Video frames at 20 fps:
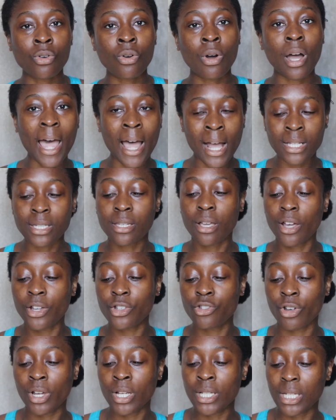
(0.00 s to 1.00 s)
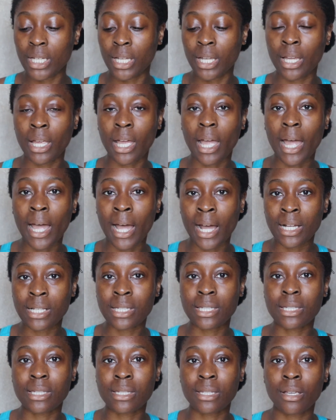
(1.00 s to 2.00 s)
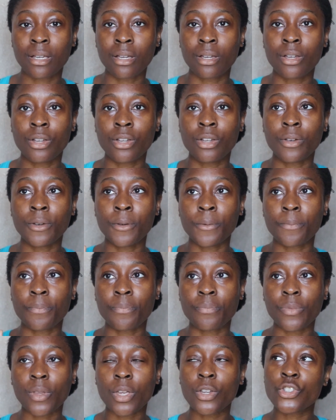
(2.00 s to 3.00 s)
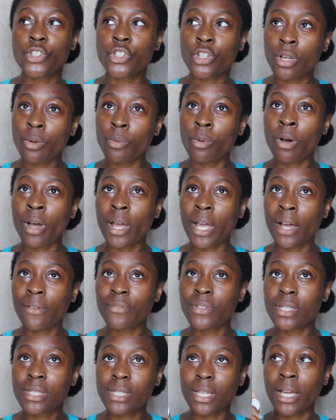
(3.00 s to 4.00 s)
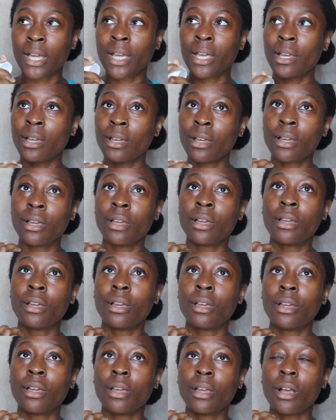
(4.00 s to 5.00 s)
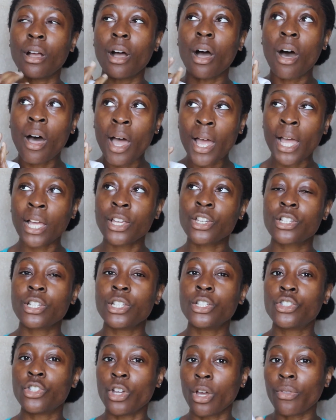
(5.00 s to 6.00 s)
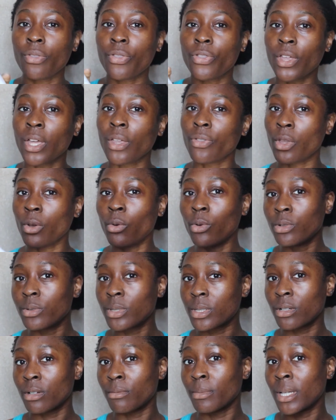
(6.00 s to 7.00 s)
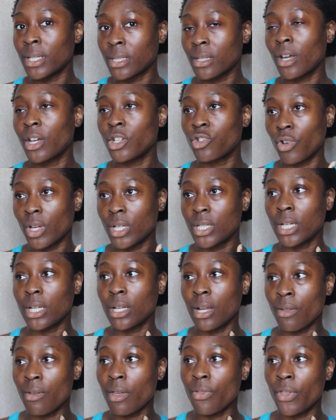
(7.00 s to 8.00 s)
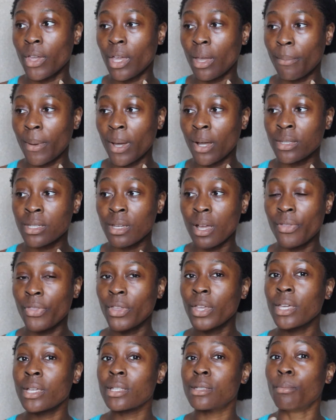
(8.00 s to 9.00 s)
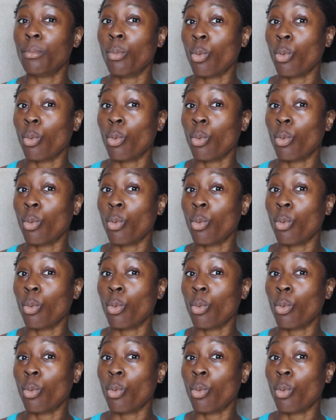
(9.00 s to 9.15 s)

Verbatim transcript: not as hydrating as... Do you know what I have to say? I actually don't think the oil serum is hydrating now that I think about it. I think it's